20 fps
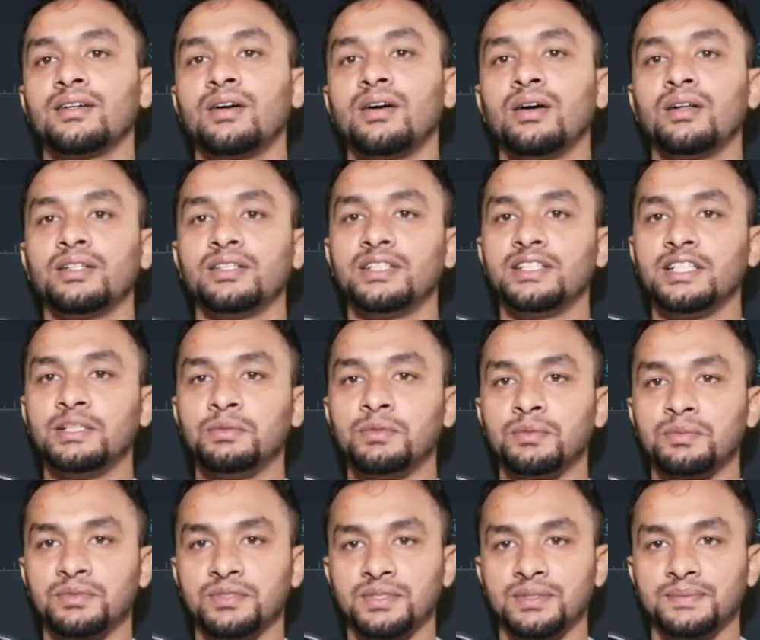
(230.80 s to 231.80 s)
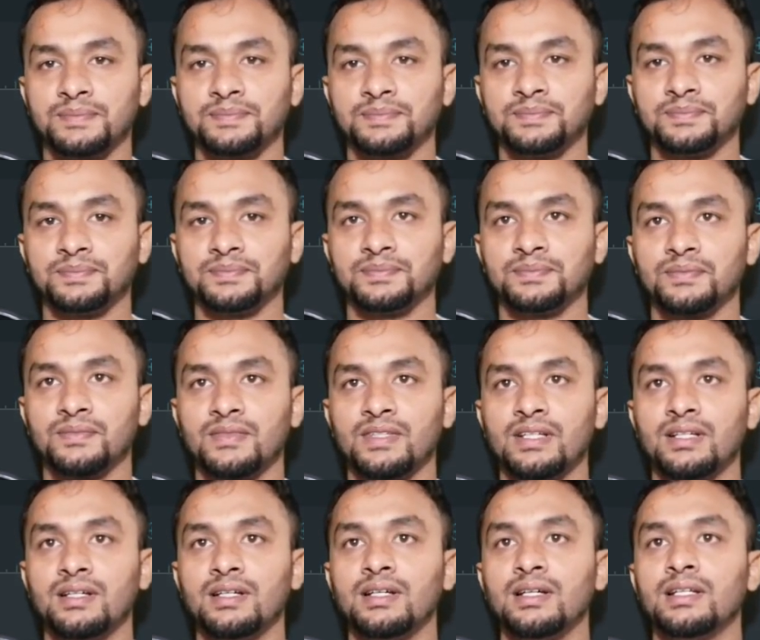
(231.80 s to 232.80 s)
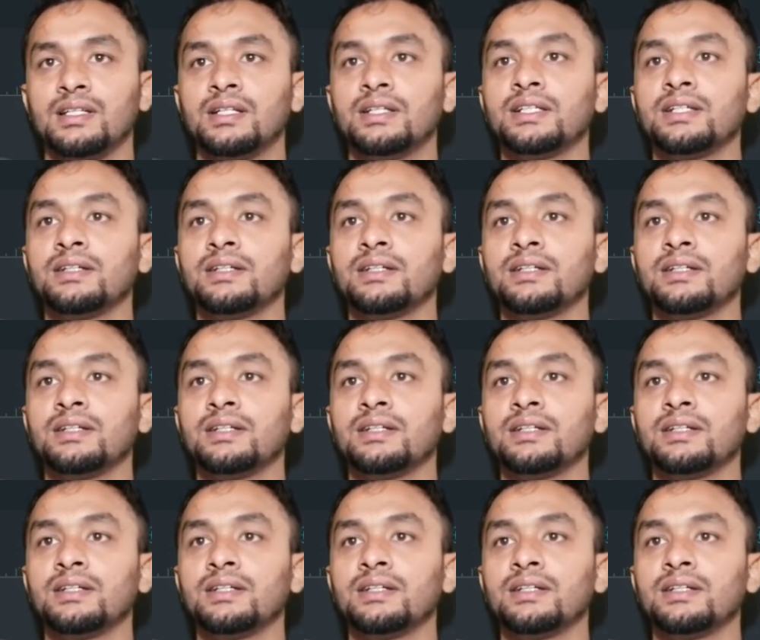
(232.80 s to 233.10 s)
already removed. Now you